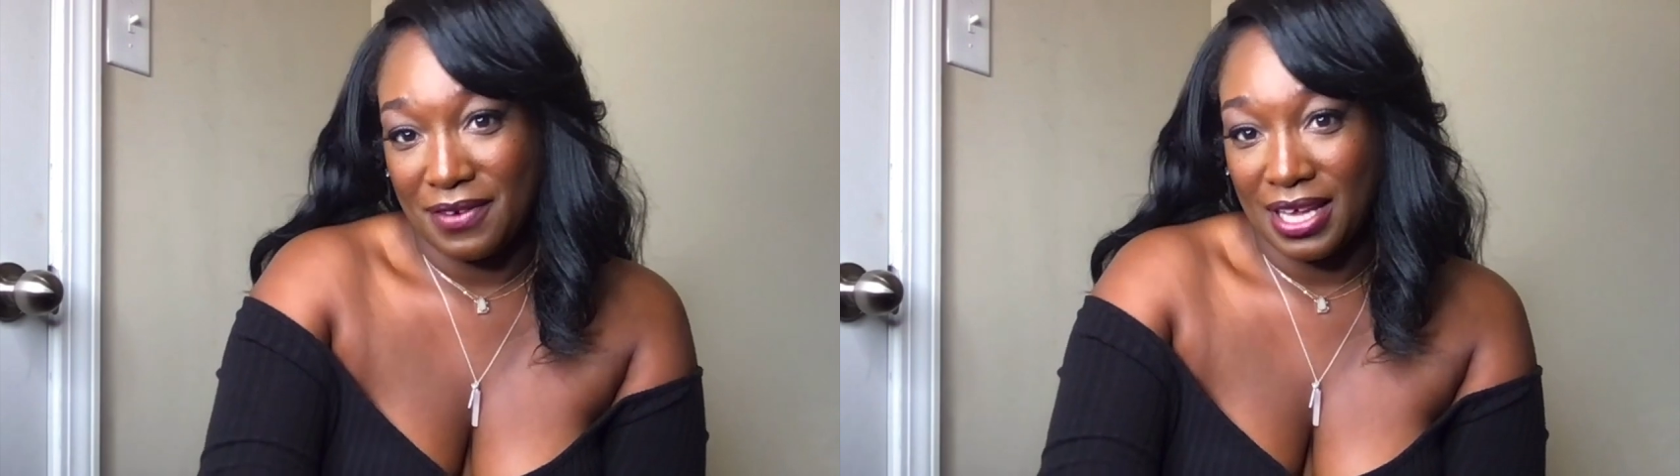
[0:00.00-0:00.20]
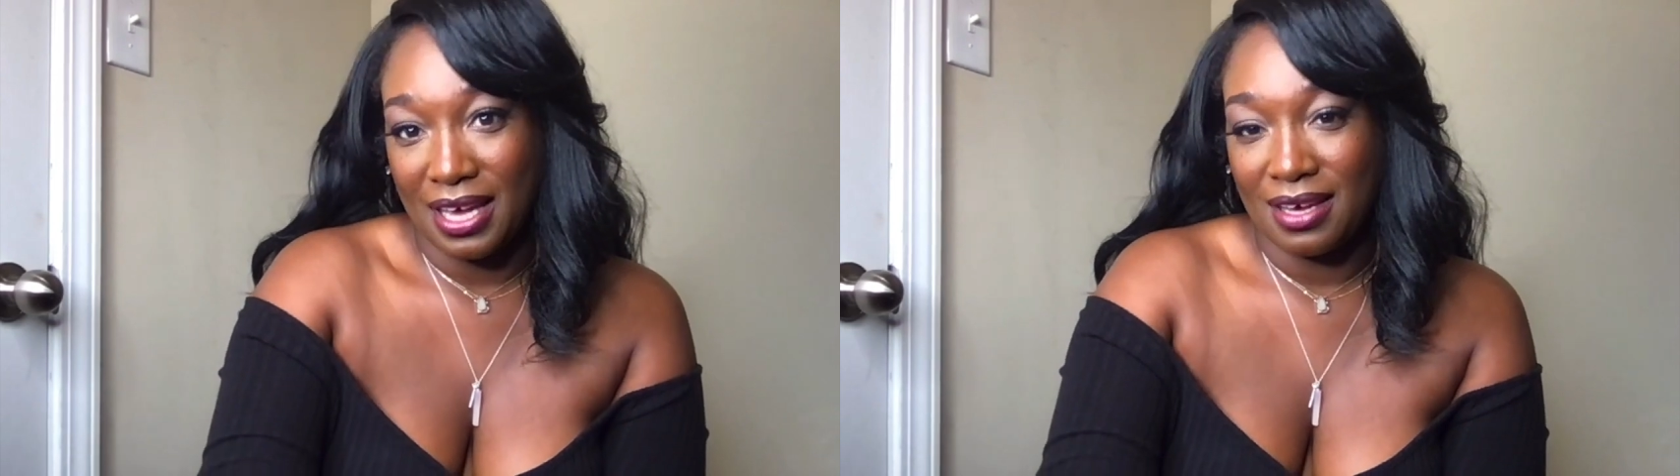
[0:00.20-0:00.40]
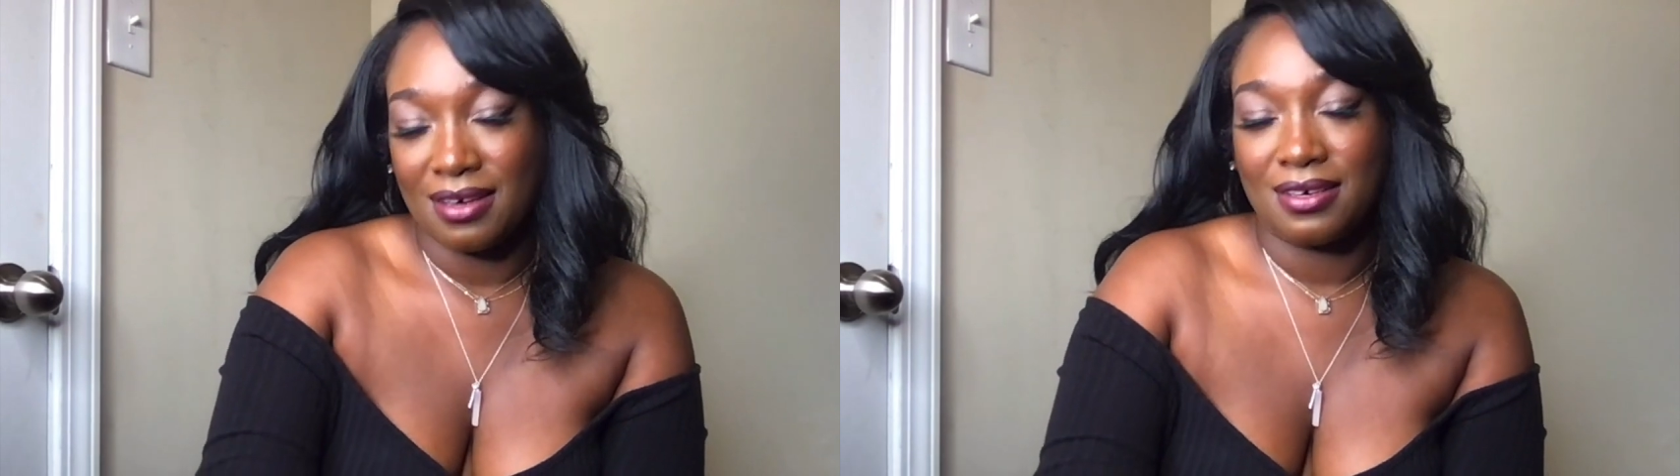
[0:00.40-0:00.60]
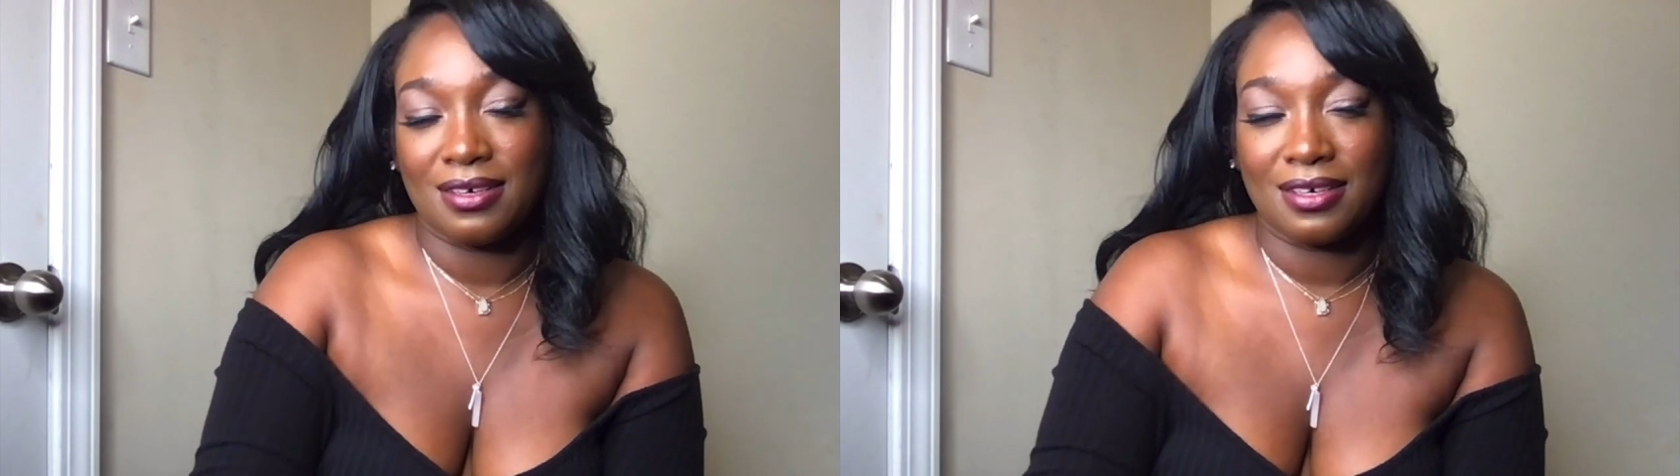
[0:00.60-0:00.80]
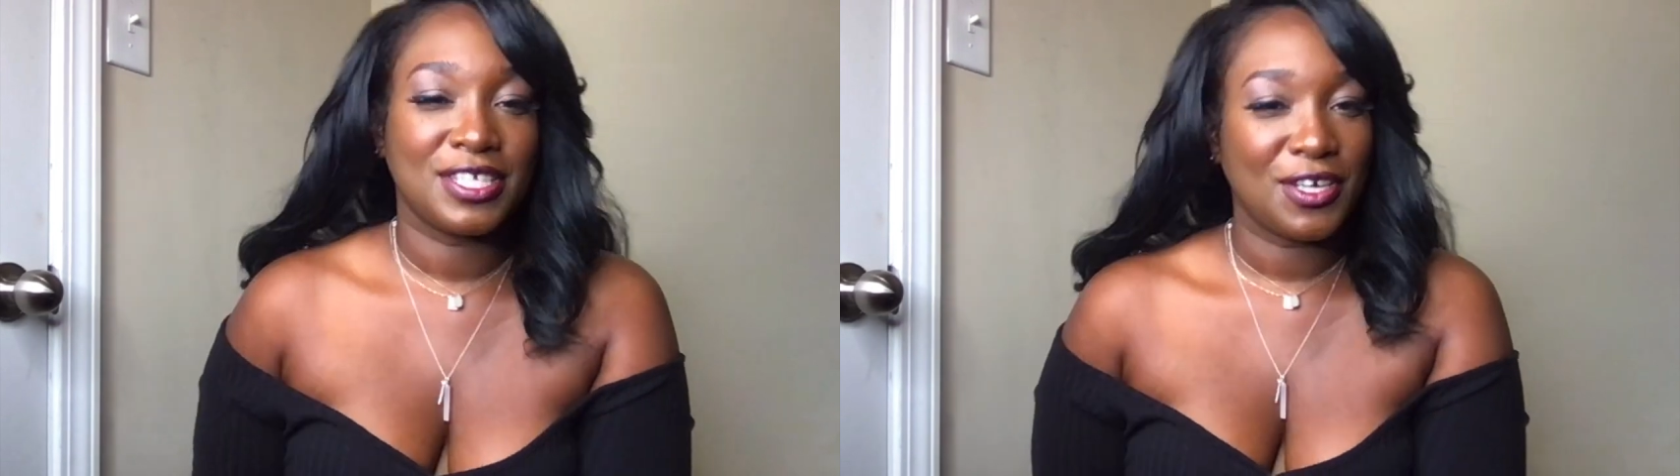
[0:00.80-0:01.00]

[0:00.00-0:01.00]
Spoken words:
that he could cook. So,